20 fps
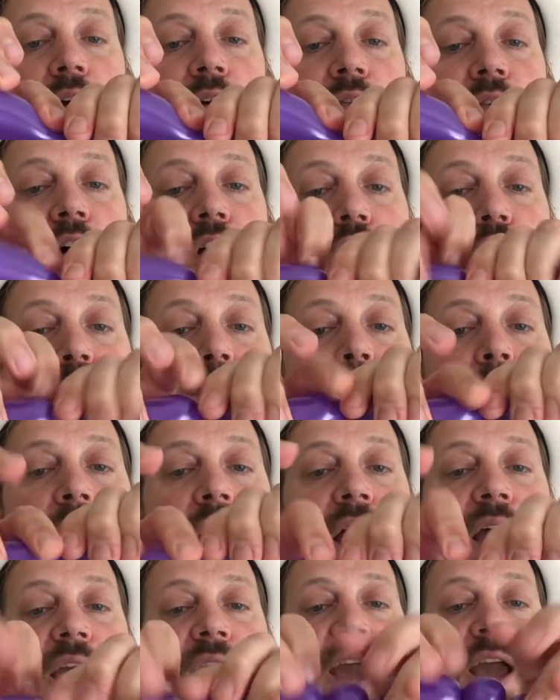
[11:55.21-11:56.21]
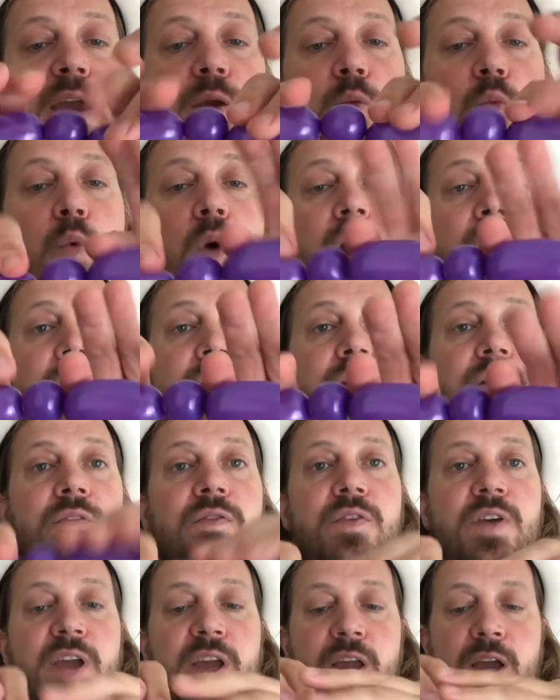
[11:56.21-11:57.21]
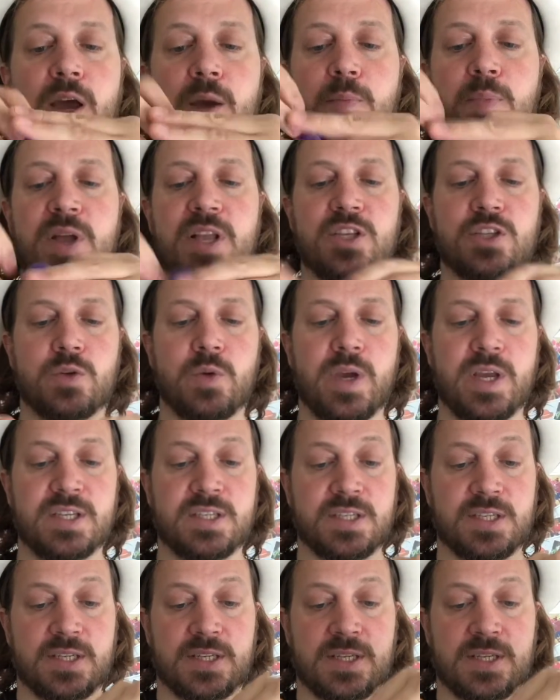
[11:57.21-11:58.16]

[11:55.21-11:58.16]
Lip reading: followed by a 1 finger pinch twist.